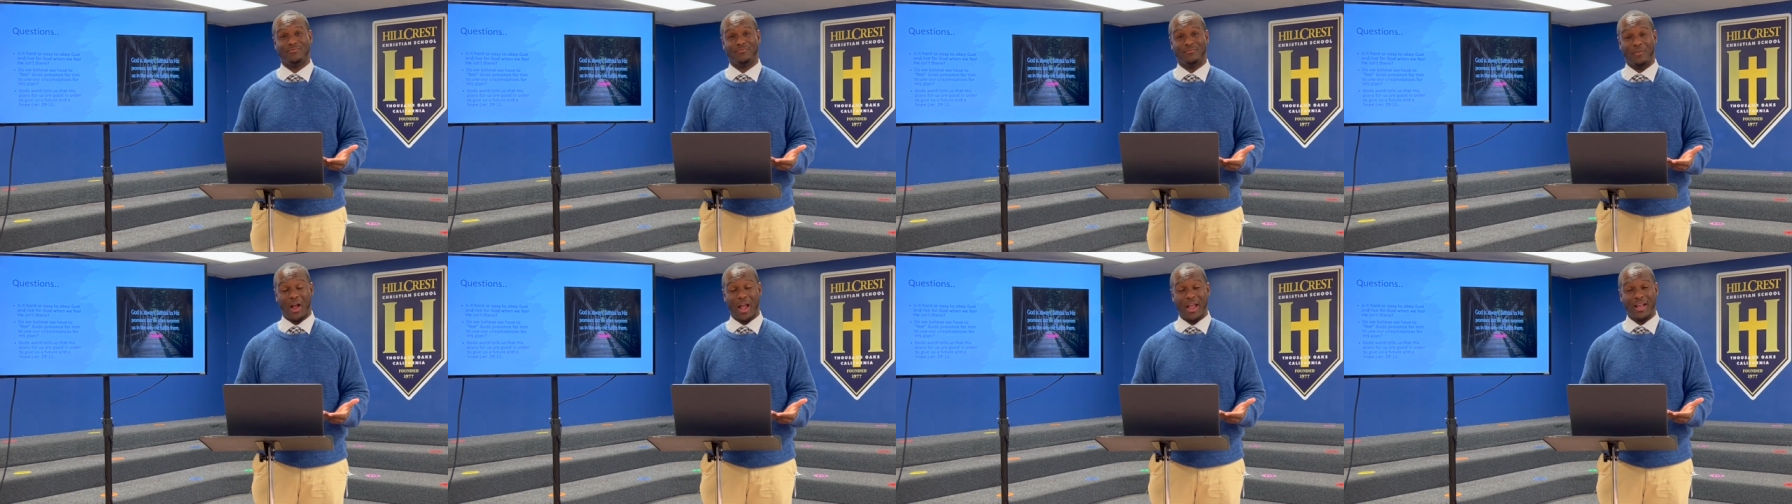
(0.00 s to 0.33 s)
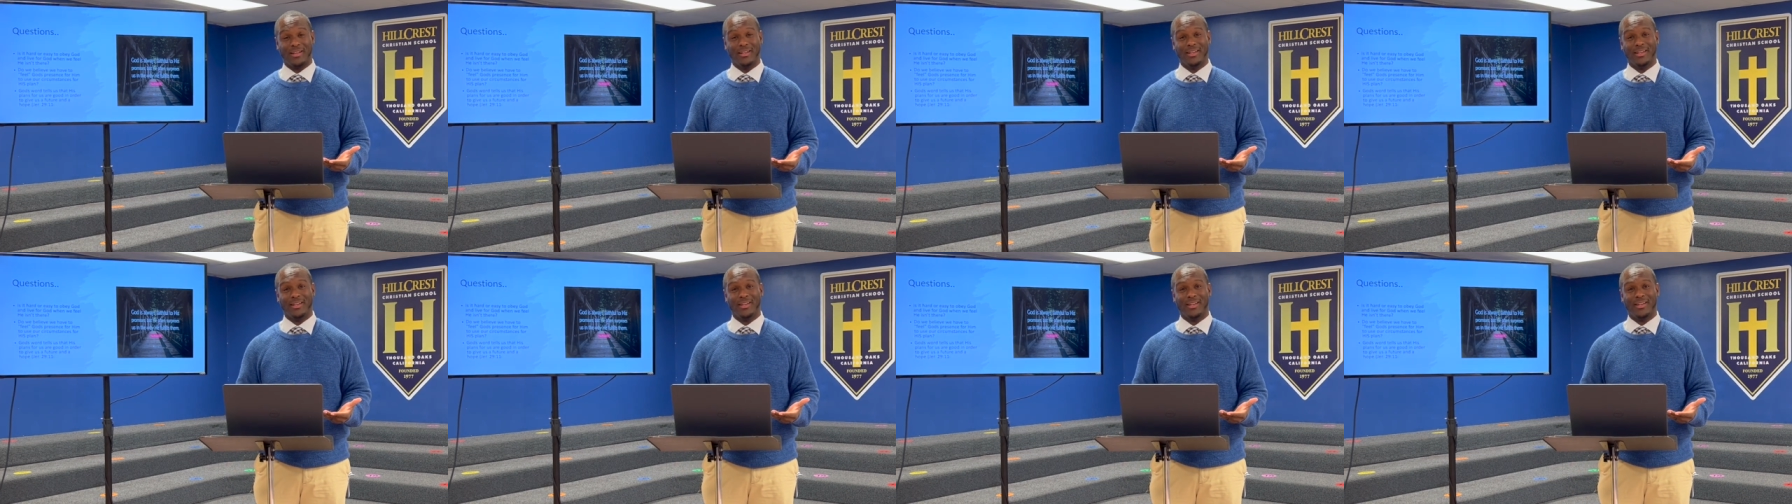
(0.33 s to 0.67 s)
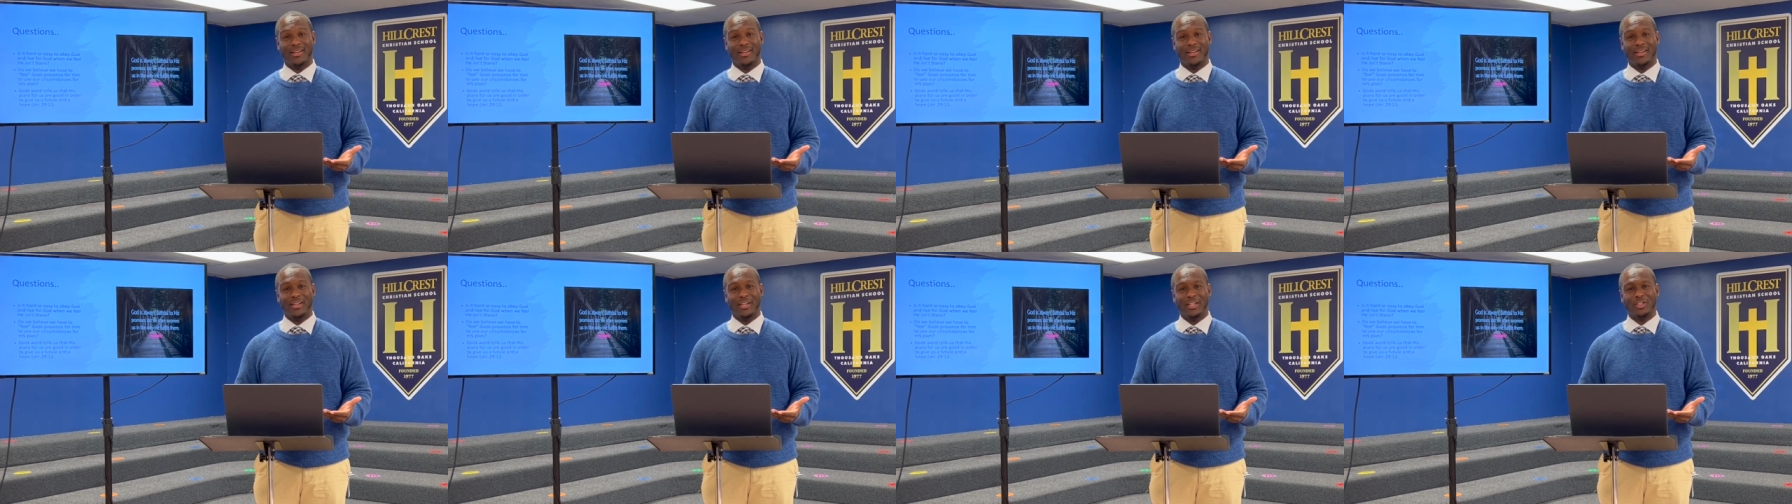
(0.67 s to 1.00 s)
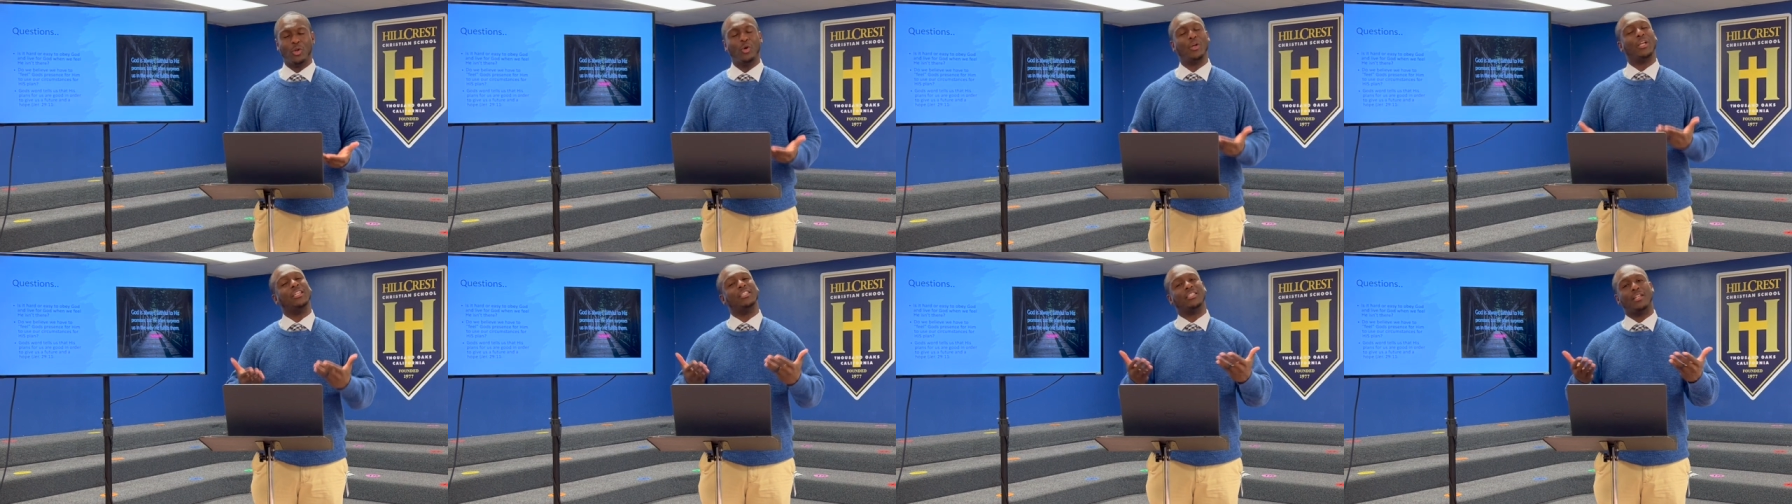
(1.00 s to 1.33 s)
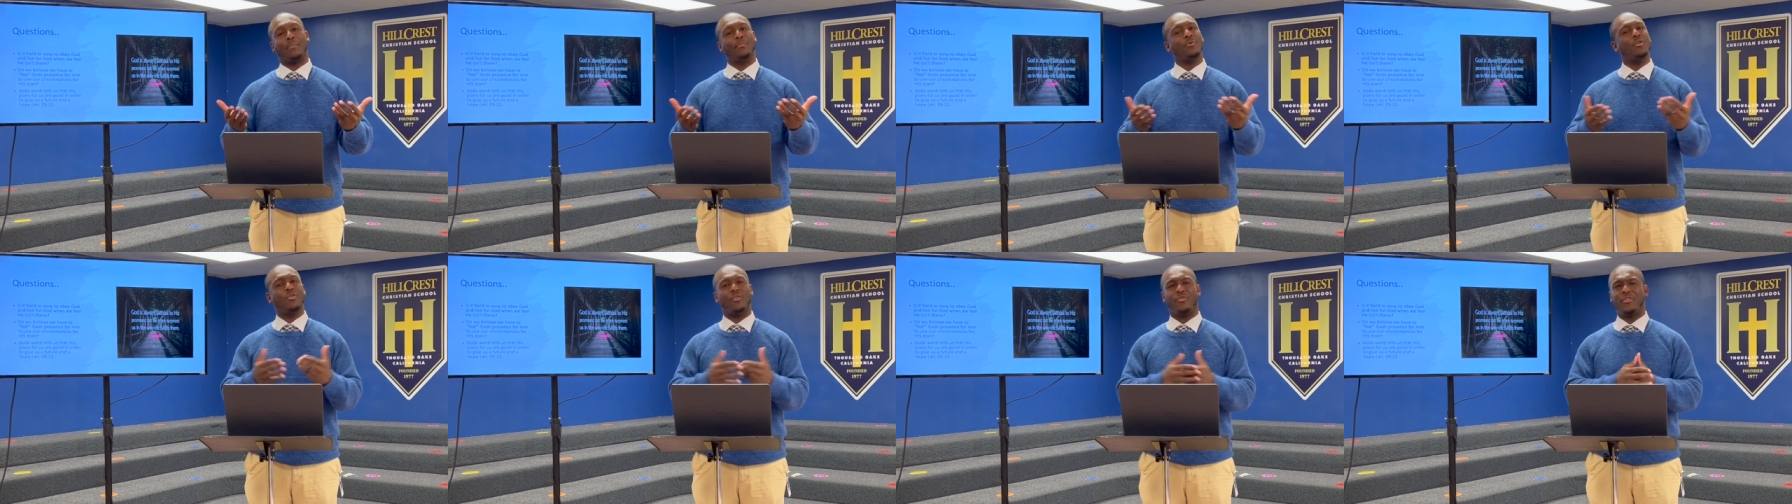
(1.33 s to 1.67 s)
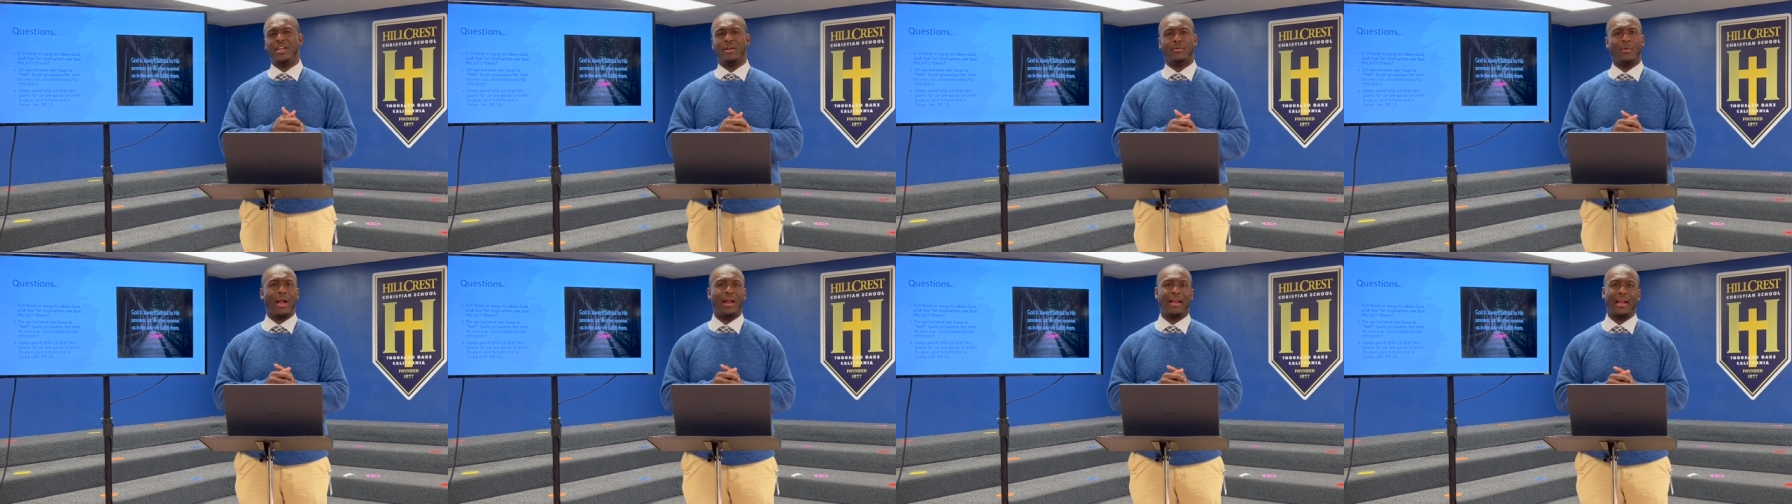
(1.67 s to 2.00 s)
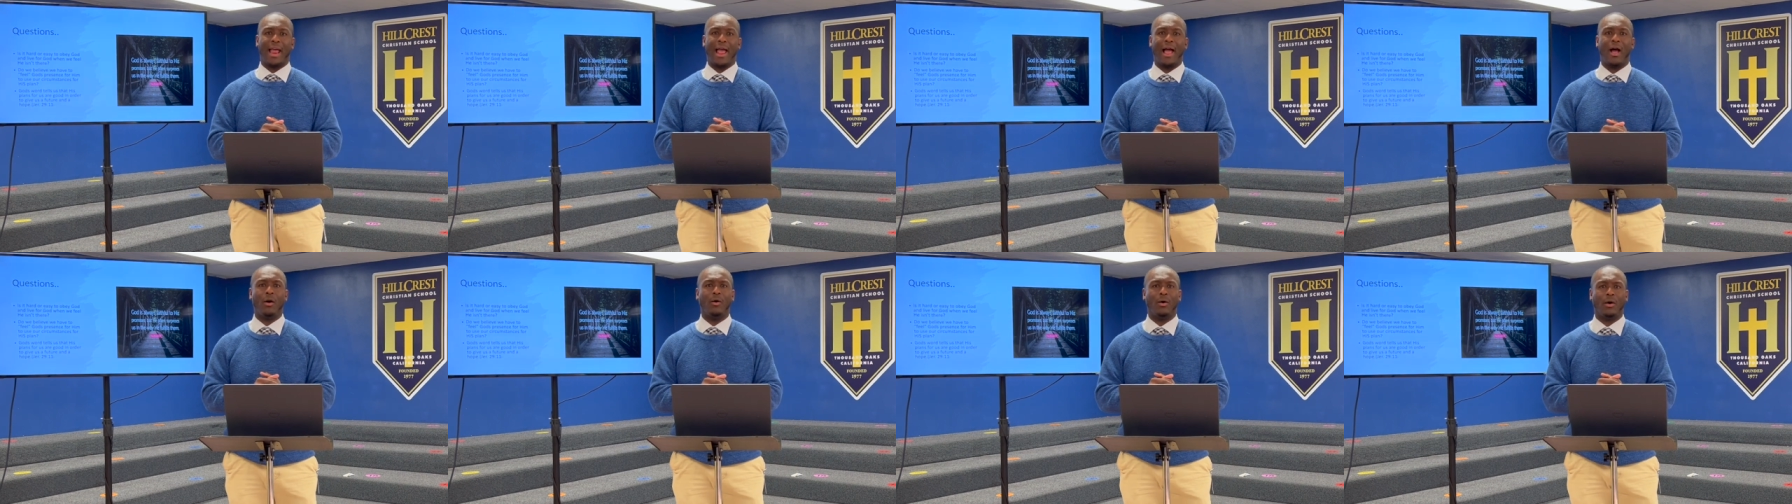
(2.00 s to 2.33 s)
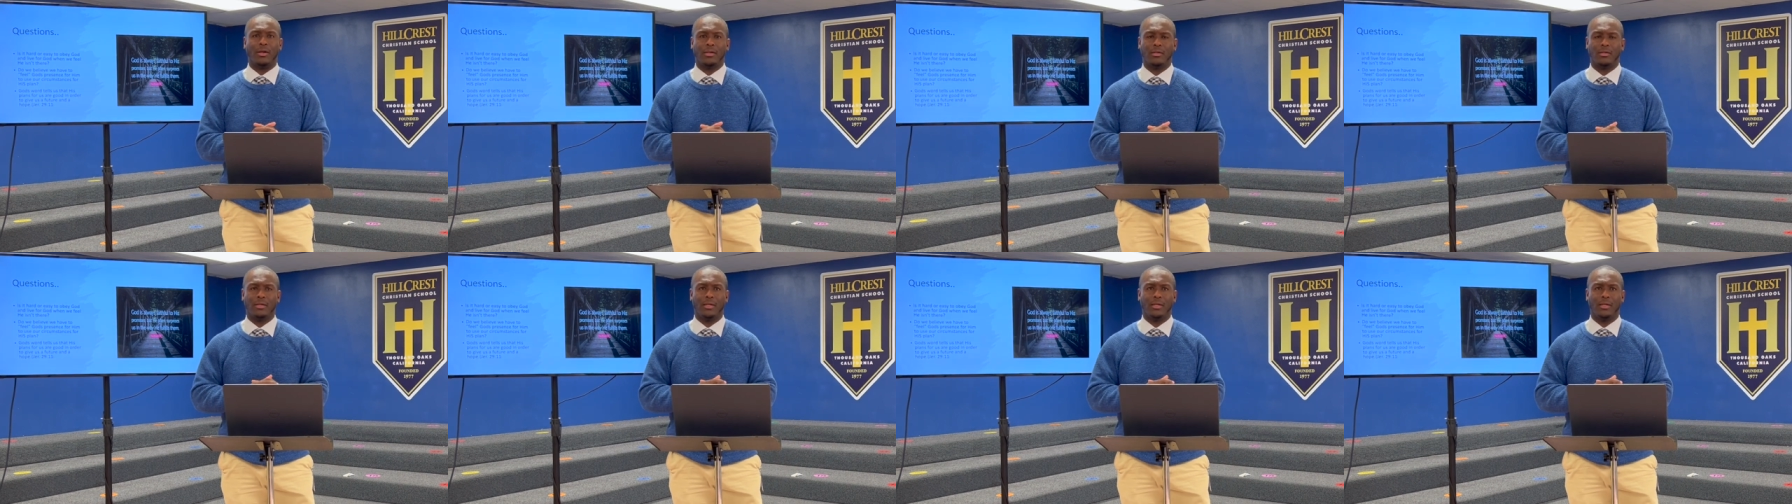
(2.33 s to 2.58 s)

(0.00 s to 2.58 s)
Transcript: right? So, can some of you think right now on